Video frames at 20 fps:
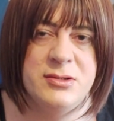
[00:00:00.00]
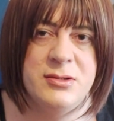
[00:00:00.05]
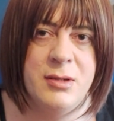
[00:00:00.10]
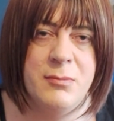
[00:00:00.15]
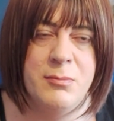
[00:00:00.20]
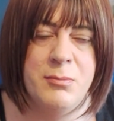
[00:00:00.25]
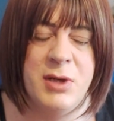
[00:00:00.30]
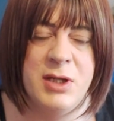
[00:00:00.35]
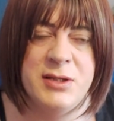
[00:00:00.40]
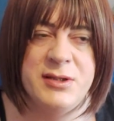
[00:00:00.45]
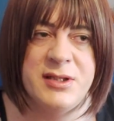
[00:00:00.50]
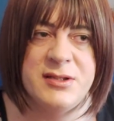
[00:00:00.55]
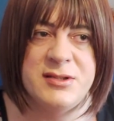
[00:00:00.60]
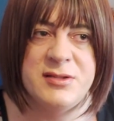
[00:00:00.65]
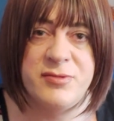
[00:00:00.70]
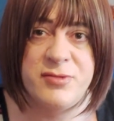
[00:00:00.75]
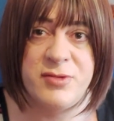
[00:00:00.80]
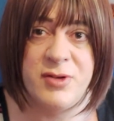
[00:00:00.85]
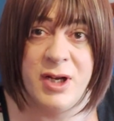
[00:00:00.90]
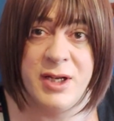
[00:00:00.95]
Monday to
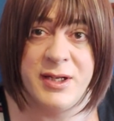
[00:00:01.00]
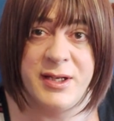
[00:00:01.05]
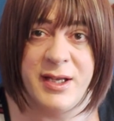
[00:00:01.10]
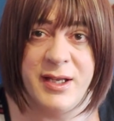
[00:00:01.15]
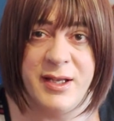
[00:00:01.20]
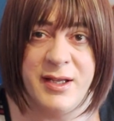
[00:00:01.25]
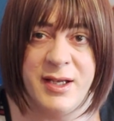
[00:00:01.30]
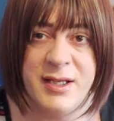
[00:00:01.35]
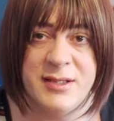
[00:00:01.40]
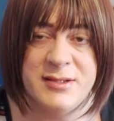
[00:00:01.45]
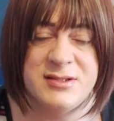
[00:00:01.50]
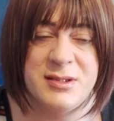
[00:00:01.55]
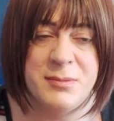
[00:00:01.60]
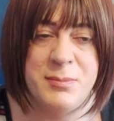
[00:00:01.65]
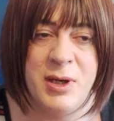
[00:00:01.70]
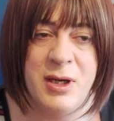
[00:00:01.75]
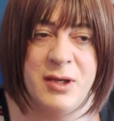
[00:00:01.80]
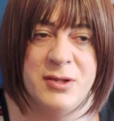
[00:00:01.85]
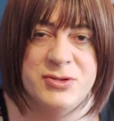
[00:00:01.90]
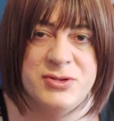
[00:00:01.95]
Friday as
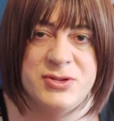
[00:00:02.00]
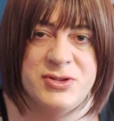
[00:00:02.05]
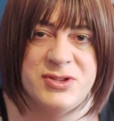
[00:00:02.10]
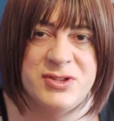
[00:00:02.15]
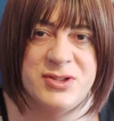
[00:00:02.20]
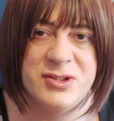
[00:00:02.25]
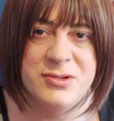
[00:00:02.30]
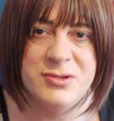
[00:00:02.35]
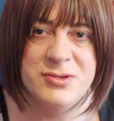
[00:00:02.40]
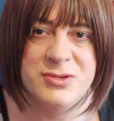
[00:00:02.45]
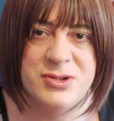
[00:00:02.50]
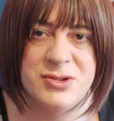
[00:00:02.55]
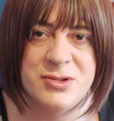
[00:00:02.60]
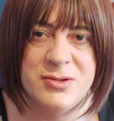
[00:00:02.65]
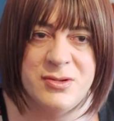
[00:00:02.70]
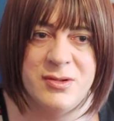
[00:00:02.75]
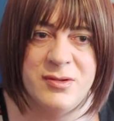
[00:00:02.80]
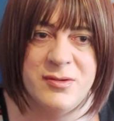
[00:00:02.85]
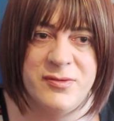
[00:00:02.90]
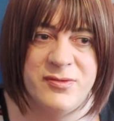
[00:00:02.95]
opposed to
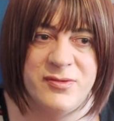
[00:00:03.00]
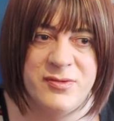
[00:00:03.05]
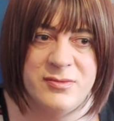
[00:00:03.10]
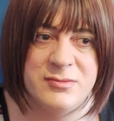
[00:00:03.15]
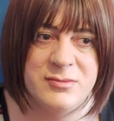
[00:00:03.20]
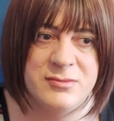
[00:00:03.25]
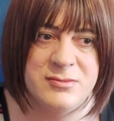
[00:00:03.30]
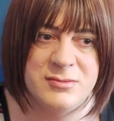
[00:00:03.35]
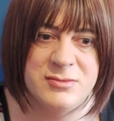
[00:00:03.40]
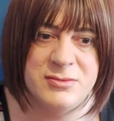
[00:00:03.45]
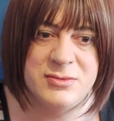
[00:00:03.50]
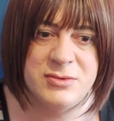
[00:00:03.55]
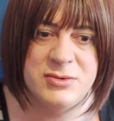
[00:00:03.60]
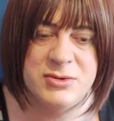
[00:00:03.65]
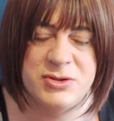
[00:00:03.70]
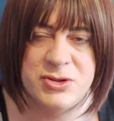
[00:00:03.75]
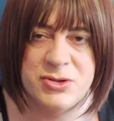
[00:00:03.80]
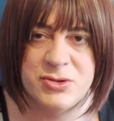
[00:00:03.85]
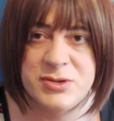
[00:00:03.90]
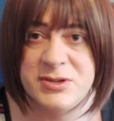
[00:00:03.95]
sort
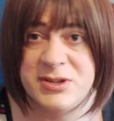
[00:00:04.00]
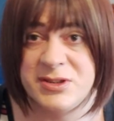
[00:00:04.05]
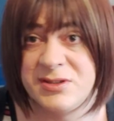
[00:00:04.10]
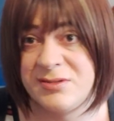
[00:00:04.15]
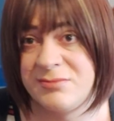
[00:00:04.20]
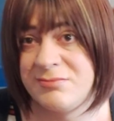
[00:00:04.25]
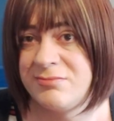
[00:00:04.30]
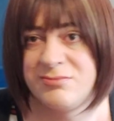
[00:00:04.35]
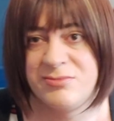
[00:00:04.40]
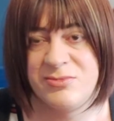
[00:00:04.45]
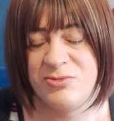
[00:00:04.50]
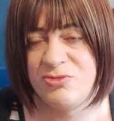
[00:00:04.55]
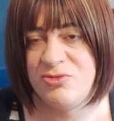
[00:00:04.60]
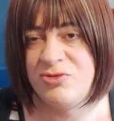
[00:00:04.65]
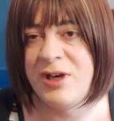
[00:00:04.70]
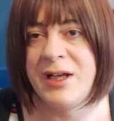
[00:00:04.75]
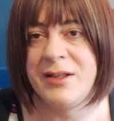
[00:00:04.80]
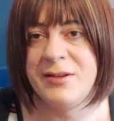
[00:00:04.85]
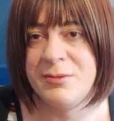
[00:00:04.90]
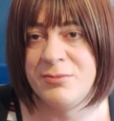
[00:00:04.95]
of just
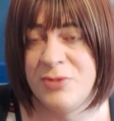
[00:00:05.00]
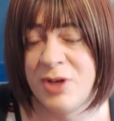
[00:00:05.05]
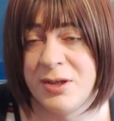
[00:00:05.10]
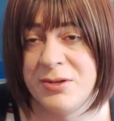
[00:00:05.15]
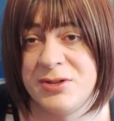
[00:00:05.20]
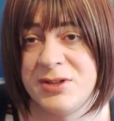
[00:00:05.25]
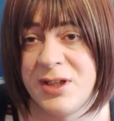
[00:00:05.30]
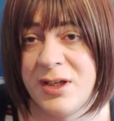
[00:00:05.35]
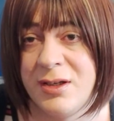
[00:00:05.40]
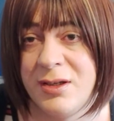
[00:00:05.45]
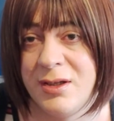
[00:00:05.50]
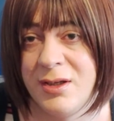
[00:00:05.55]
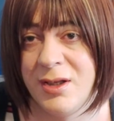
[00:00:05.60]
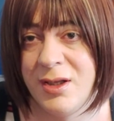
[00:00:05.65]
random rota.